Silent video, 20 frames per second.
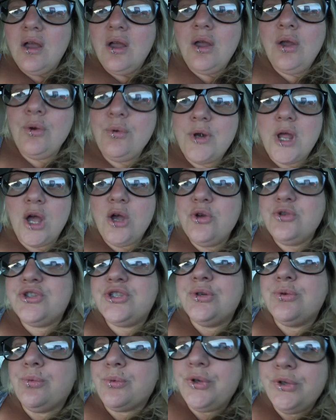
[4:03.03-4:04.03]
who knows
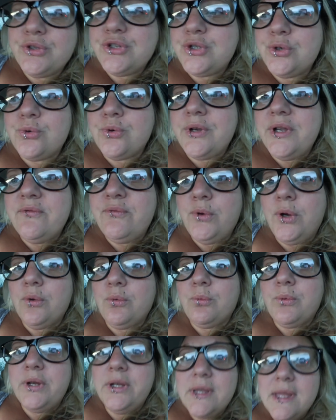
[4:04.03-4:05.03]
the real story of what
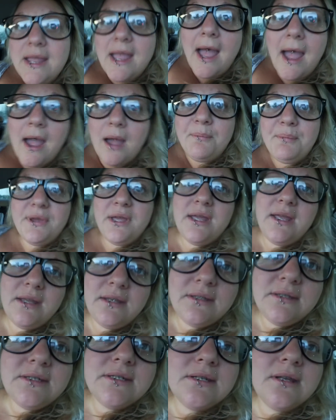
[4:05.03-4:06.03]
really
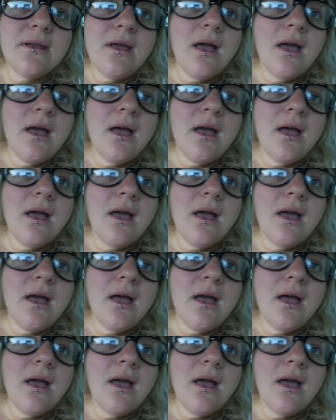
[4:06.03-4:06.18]
happened.